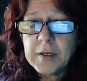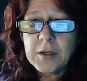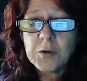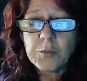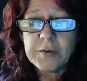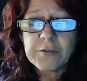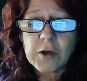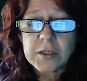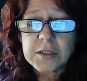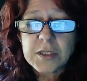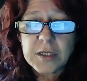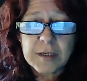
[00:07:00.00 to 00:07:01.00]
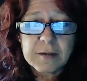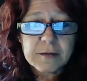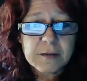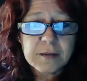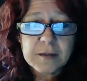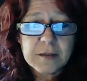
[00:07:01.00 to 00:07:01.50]
we've got
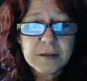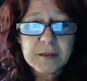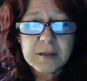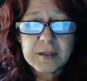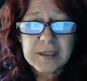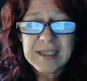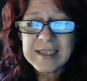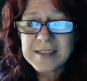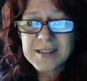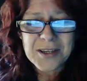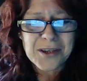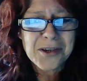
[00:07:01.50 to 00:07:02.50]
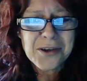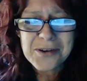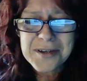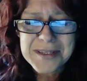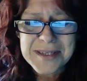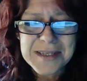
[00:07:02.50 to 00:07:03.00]

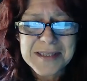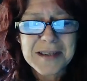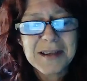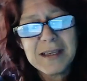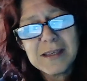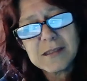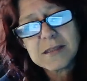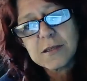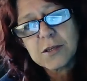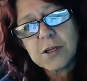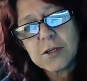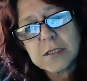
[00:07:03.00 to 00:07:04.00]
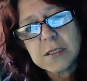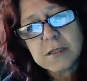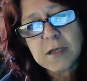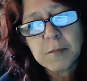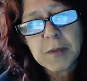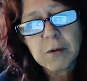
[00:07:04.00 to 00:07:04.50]
insecurities,
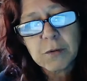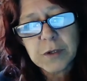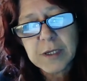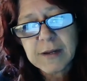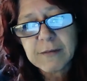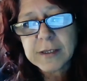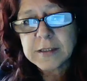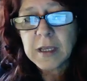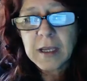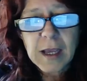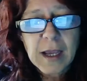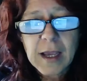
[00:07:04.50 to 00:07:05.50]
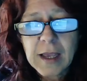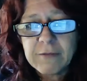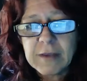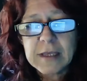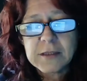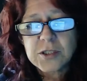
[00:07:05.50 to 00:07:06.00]
oh my word, I've
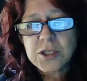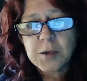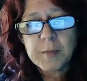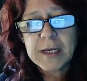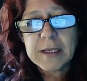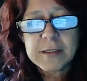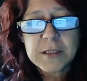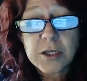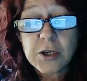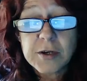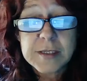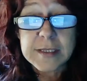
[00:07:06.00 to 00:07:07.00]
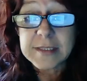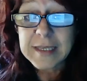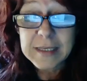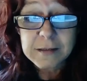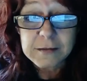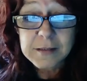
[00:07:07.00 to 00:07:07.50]
had so many insecurities,
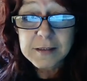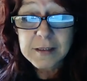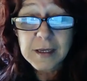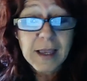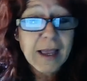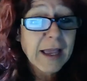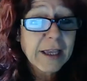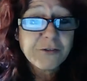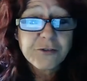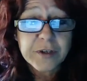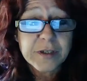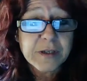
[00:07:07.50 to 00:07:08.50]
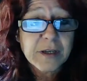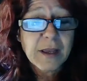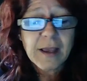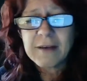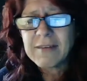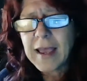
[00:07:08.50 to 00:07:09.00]
guilt, hatred.
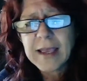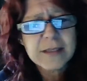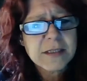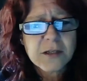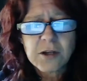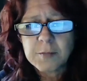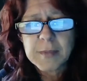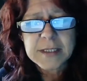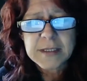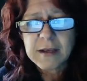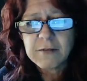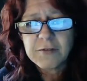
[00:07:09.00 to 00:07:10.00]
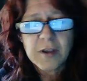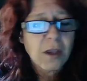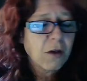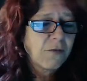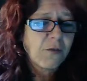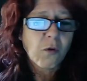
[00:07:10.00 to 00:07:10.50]
I've hated on myself
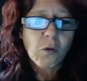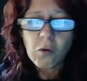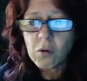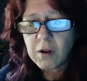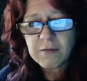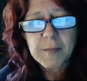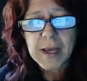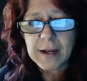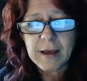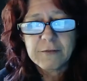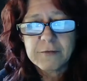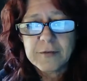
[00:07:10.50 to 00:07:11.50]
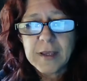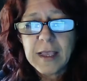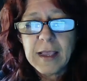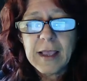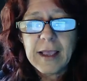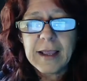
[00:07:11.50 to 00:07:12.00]
for all of my life,
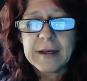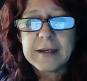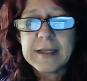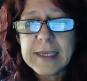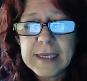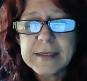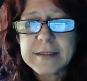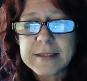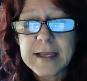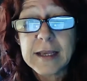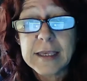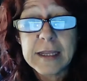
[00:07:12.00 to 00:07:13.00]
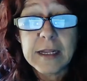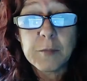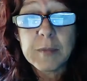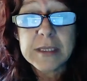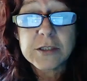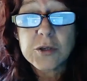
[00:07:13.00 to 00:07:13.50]
and he is now getting
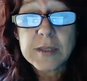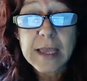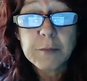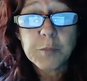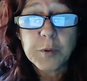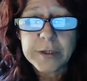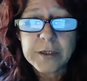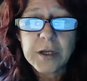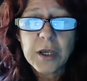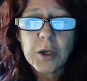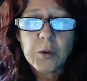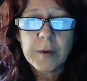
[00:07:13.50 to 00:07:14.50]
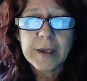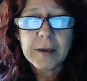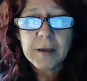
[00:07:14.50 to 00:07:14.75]
me to that point where